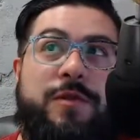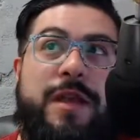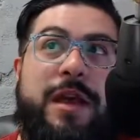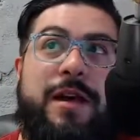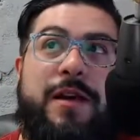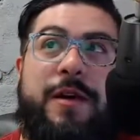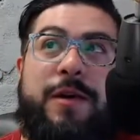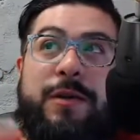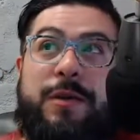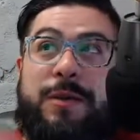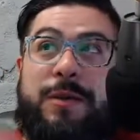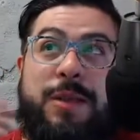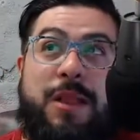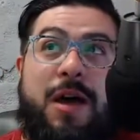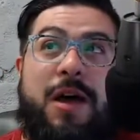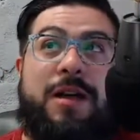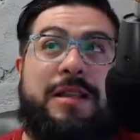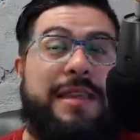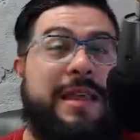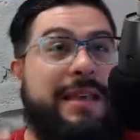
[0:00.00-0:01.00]
Now, a
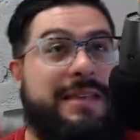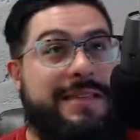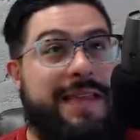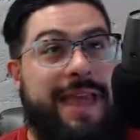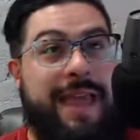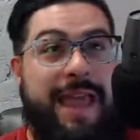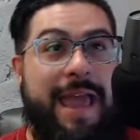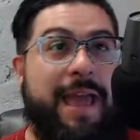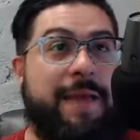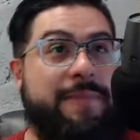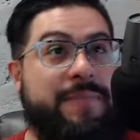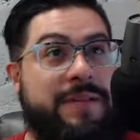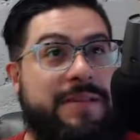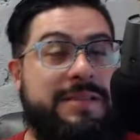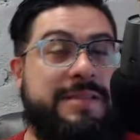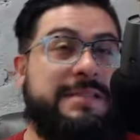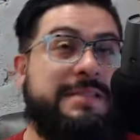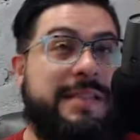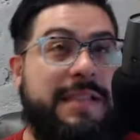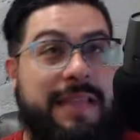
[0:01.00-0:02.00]
lot has happened
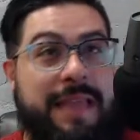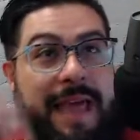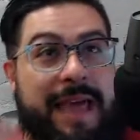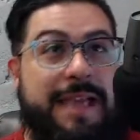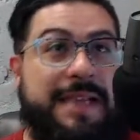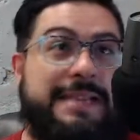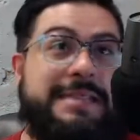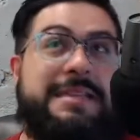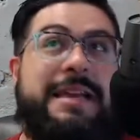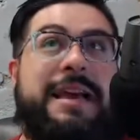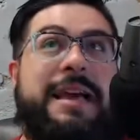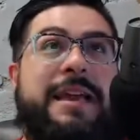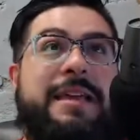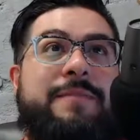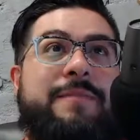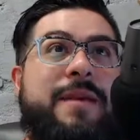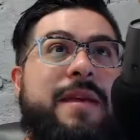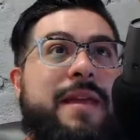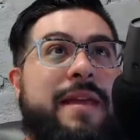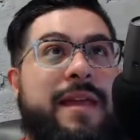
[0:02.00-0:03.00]
since the last
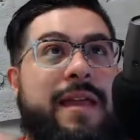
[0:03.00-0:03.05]
time